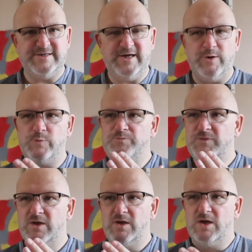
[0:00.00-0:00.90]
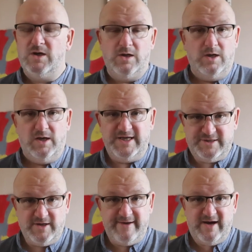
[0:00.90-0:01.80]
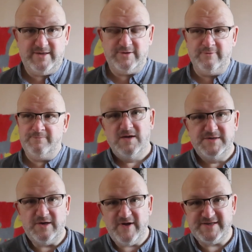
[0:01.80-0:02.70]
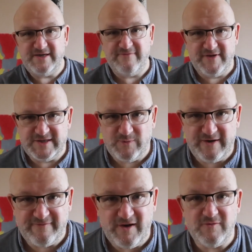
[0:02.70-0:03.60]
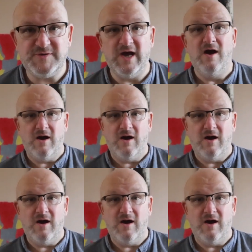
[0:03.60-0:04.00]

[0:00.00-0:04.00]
So let's go get that done. So that's it for this week, folks.